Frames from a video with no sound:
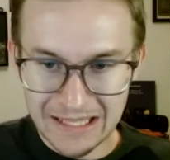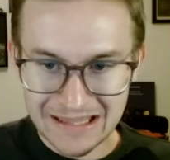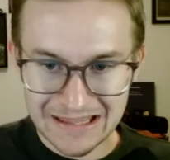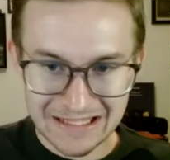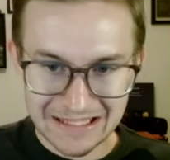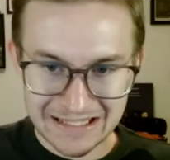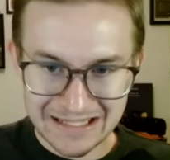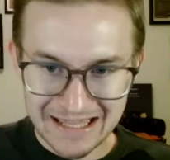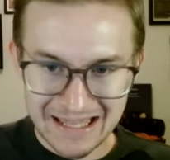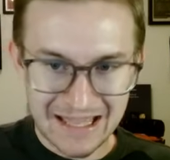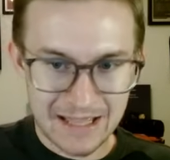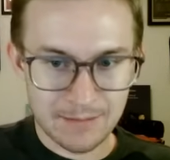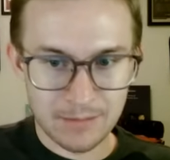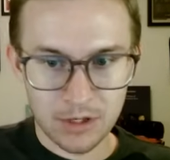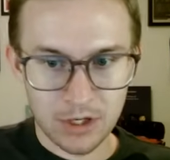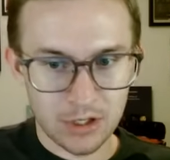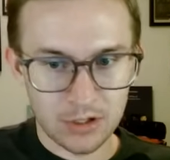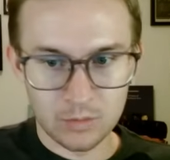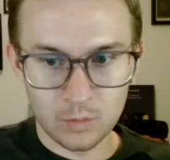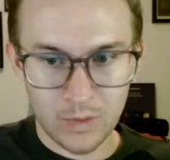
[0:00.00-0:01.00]
the game
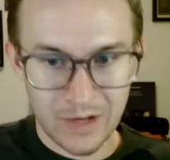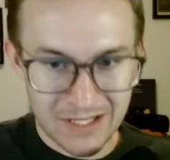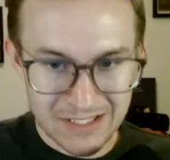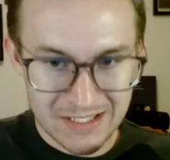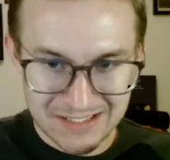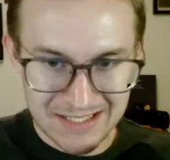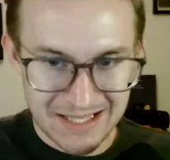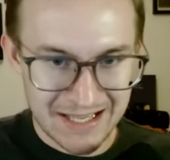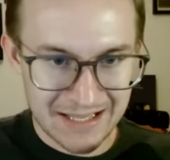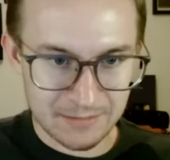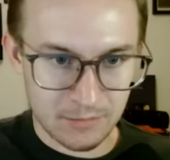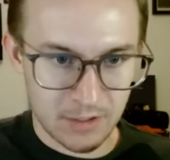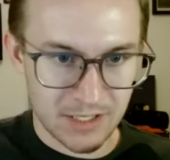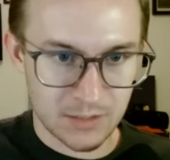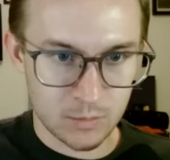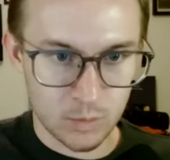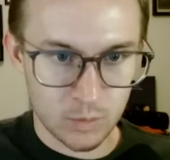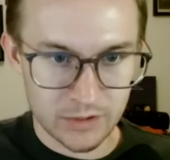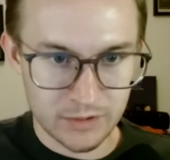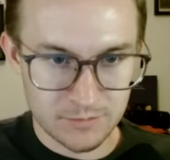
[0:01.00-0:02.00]
on Wednesday and Monty
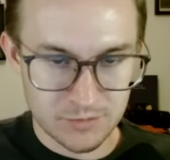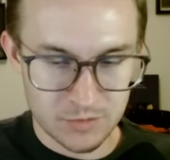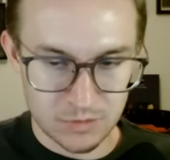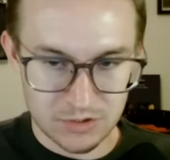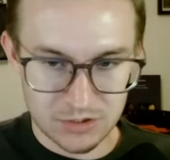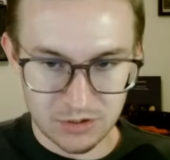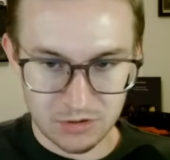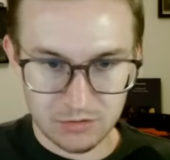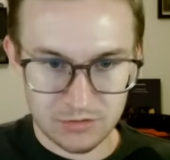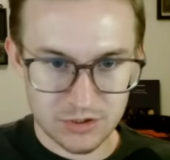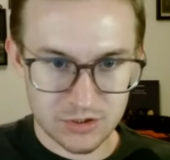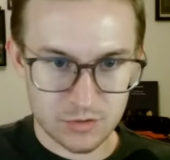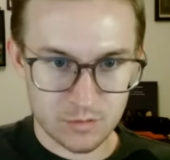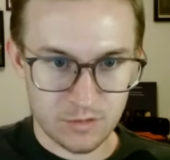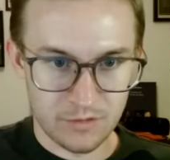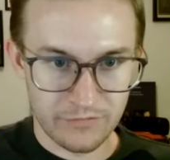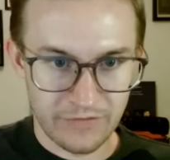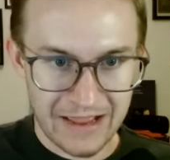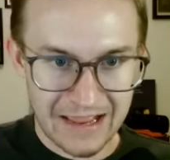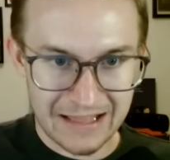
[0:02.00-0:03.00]
Williams' return to
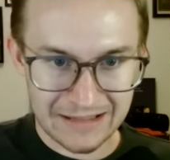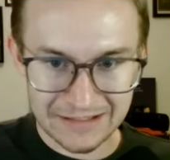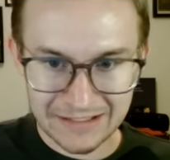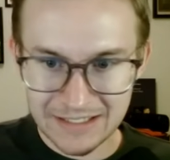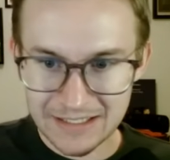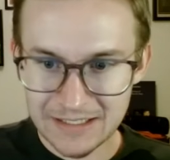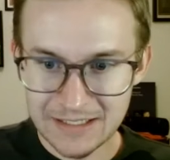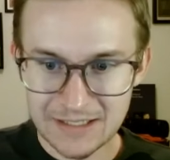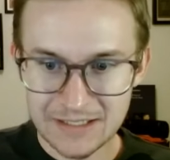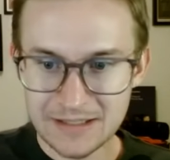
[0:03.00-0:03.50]
the Valley.